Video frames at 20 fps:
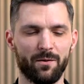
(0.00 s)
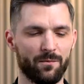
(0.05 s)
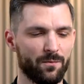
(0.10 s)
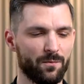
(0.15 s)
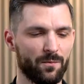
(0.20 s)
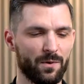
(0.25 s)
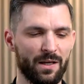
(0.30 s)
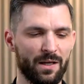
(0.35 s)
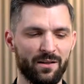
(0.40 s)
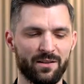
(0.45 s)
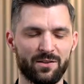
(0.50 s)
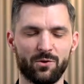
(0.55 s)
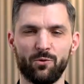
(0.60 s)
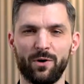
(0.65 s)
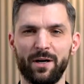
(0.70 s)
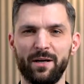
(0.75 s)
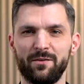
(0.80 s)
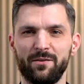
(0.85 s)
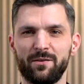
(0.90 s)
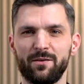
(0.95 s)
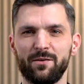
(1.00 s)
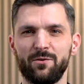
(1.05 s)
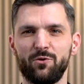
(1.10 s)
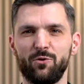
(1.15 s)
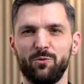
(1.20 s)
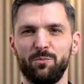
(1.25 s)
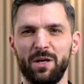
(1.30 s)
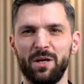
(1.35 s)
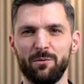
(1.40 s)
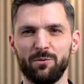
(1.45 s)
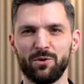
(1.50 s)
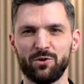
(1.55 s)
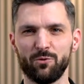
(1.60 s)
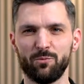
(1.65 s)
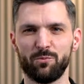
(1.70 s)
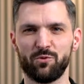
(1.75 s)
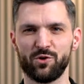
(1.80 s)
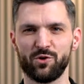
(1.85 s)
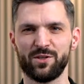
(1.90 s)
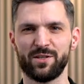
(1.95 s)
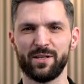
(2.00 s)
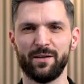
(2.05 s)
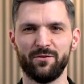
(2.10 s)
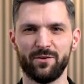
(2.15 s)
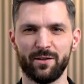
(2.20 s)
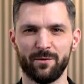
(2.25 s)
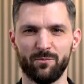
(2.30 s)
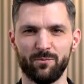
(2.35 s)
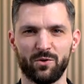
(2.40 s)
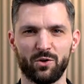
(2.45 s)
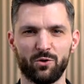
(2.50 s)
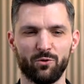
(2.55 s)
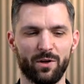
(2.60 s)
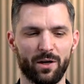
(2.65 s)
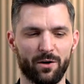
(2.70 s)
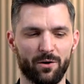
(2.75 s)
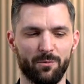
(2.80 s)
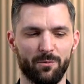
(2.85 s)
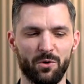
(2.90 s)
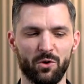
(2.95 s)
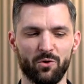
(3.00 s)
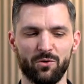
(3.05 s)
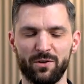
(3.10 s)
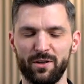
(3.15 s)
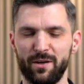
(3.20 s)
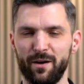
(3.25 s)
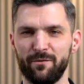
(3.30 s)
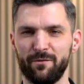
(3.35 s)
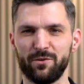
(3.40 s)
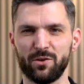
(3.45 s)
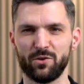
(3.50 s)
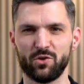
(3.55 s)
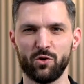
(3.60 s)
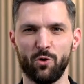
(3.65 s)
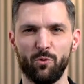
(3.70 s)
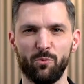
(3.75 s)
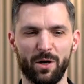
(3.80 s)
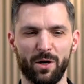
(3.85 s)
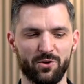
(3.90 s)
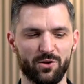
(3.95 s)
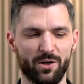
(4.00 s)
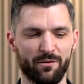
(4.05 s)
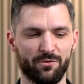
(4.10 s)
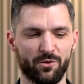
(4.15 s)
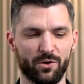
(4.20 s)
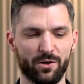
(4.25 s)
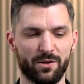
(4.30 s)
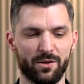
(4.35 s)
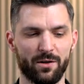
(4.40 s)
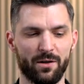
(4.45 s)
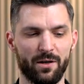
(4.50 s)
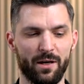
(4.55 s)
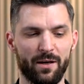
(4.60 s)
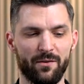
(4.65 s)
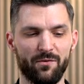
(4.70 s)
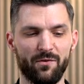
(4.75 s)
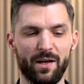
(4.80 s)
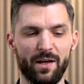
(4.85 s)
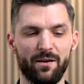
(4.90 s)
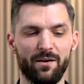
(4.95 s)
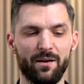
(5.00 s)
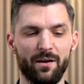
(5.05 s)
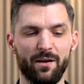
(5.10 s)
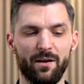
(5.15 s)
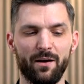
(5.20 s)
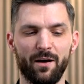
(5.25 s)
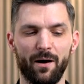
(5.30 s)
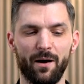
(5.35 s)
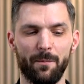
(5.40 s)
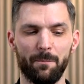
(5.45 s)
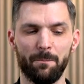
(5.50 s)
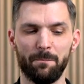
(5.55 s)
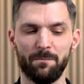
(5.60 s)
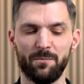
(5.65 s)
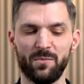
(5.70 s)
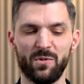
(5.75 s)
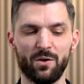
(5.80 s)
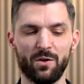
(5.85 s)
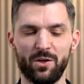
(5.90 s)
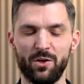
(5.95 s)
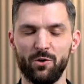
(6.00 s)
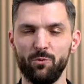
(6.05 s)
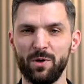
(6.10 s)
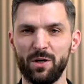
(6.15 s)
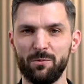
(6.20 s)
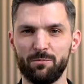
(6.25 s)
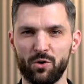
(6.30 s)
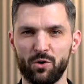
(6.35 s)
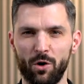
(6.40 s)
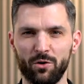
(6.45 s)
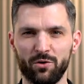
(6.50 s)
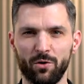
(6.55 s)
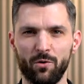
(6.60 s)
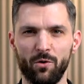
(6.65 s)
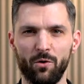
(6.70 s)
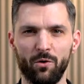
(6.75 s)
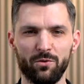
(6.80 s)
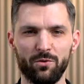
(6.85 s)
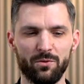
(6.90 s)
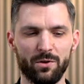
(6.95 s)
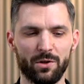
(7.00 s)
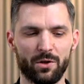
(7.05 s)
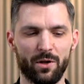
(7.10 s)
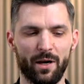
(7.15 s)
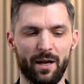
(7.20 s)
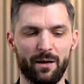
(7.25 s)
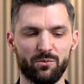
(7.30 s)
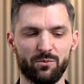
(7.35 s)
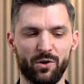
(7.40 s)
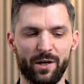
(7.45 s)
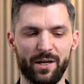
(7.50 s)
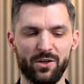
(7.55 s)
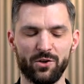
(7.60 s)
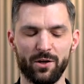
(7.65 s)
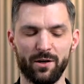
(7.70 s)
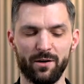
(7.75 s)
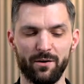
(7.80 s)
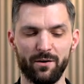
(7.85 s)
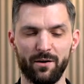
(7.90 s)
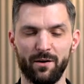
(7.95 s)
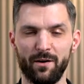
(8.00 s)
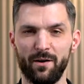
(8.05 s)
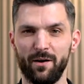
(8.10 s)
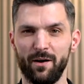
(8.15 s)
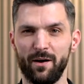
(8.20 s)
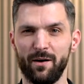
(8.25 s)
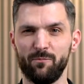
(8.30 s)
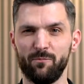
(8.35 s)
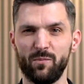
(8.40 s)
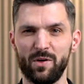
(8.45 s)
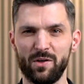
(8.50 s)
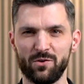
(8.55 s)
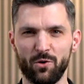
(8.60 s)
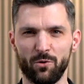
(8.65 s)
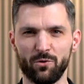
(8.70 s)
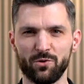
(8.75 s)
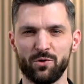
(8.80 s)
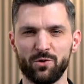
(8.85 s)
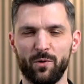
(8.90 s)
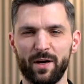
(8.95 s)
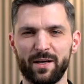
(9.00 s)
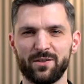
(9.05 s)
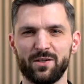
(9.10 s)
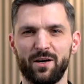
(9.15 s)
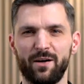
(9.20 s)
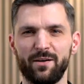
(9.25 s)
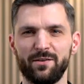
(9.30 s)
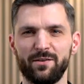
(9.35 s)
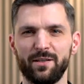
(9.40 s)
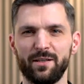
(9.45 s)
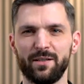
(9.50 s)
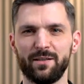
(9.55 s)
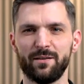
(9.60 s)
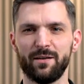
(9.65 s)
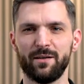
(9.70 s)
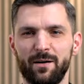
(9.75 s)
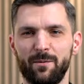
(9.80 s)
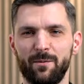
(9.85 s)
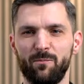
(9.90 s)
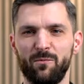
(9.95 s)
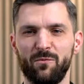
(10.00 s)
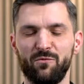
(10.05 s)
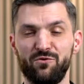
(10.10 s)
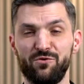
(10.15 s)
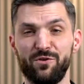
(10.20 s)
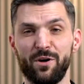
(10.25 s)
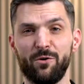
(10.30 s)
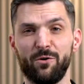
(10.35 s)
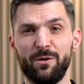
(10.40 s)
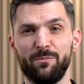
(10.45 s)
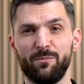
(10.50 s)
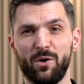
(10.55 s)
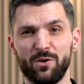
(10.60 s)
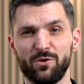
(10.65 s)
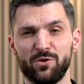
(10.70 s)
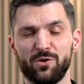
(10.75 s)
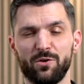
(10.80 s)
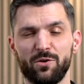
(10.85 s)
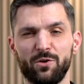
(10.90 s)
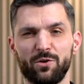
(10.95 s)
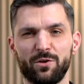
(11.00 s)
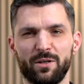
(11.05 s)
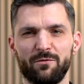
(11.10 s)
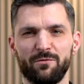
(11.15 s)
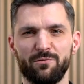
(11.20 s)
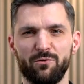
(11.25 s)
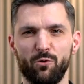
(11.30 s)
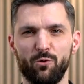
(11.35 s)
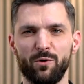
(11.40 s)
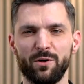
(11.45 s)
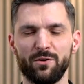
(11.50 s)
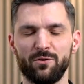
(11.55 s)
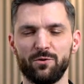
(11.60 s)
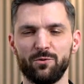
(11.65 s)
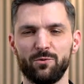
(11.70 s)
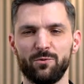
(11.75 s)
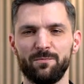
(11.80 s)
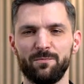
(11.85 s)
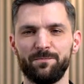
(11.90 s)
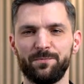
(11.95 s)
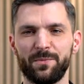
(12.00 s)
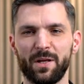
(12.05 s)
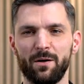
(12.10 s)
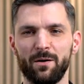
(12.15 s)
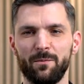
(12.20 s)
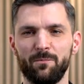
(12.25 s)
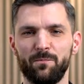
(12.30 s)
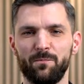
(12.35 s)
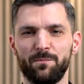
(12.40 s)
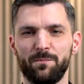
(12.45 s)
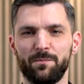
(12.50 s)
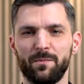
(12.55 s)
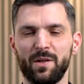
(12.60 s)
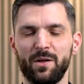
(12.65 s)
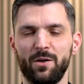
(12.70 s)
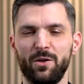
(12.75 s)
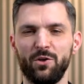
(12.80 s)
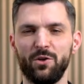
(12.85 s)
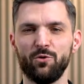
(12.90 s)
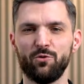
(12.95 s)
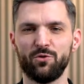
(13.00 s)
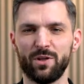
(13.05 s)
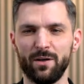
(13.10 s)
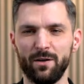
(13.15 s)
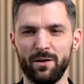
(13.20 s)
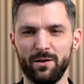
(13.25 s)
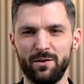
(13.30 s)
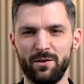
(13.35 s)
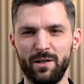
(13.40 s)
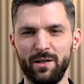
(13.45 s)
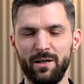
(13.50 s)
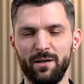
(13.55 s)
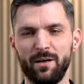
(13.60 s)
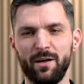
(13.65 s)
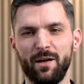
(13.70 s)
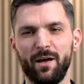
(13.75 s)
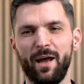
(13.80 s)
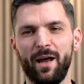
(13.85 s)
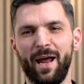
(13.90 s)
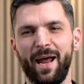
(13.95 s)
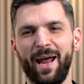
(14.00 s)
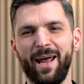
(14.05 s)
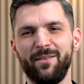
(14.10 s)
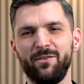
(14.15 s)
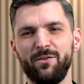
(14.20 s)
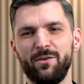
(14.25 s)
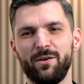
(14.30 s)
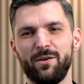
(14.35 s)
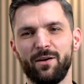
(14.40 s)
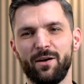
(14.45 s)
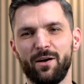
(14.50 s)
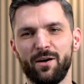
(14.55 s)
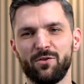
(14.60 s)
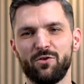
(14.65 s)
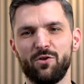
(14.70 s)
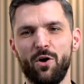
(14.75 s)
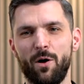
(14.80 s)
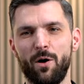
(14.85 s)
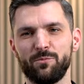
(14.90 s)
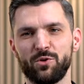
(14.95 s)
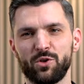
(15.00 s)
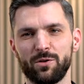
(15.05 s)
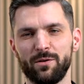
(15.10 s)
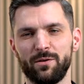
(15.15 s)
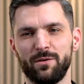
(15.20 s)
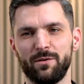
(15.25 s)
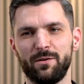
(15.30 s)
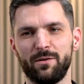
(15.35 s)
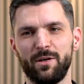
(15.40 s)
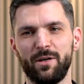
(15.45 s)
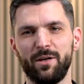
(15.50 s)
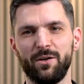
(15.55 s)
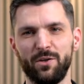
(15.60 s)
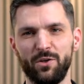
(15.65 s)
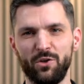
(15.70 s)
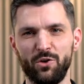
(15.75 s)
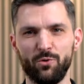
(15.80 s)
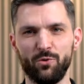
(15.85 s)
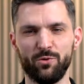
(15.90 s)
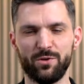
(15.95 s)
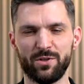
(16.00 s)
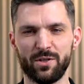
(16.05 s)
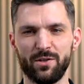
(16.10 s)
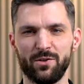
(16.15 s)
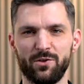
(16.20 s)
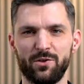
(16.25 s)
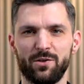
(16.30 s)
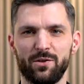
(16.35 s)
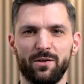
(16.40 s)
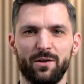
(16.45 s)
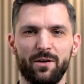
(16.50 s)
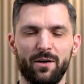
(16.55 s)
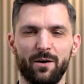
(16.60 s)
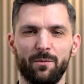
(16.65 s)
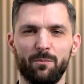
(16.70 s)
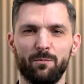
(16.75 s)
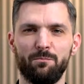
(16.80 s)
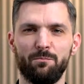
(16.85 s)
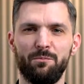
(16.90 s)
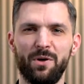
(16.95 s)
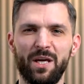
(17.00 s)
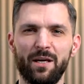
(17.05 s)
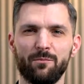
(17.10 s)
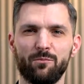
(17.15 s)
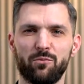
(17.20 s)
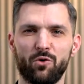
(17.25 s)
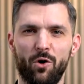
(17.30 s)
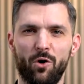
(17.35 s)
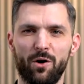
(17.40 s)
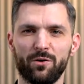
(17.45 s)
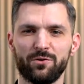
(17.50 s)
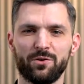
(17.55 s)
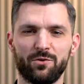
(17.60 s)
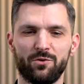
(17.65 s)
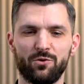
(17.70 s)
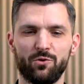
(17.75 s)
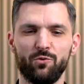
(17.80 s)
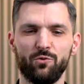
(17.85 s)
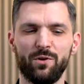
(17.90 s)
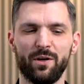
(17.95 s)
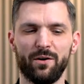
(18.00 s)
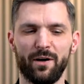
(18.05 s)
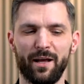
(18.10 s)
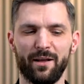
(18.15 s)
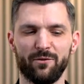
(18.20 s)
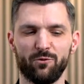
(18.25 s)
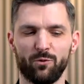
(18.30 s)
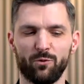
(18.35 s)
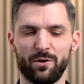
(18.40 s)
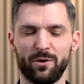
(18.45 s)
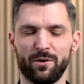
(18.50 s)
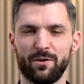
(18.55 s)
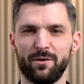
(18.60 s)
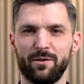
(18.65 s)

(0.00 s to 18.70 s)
it's great to be able to present them to the community after so much effort. Then the human protocol collaboration is also exciting. Very much looking forward to utility and adoption, usage being brought to the network